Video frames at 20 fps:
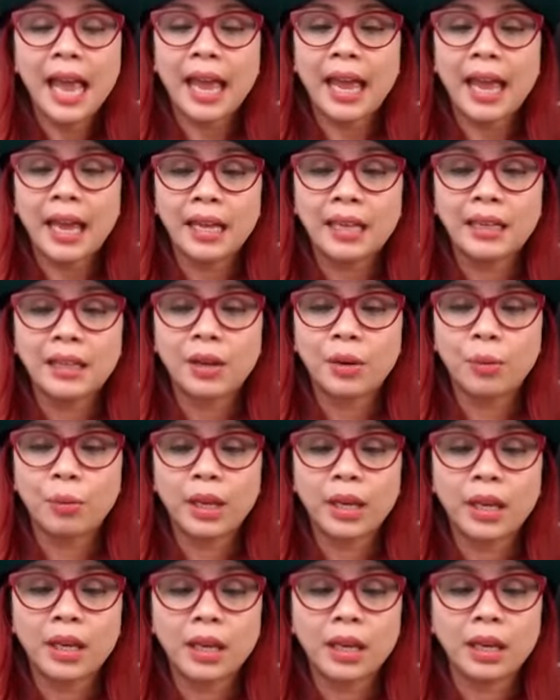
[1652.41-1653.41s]
and
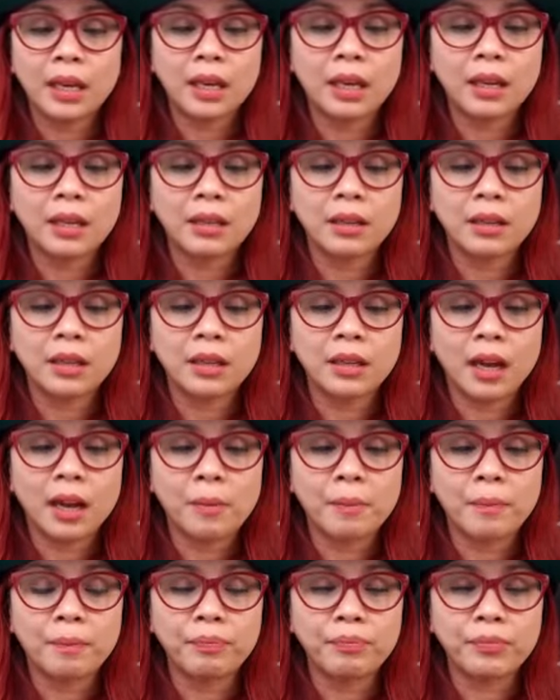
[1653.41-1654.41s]
we
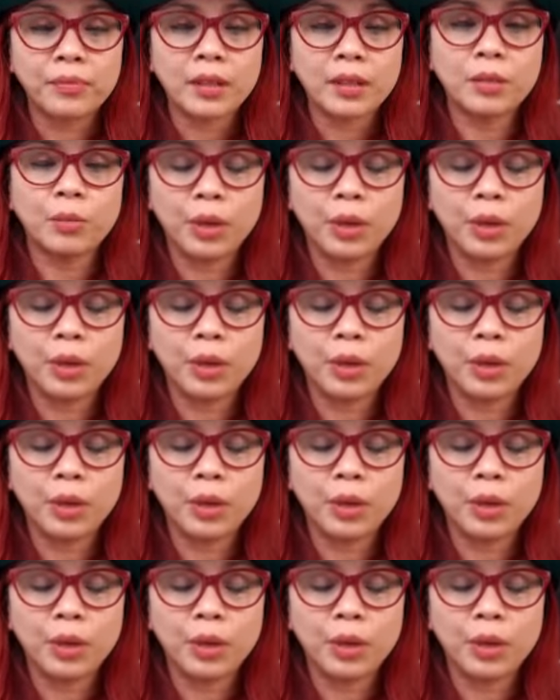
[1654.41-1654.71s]
um,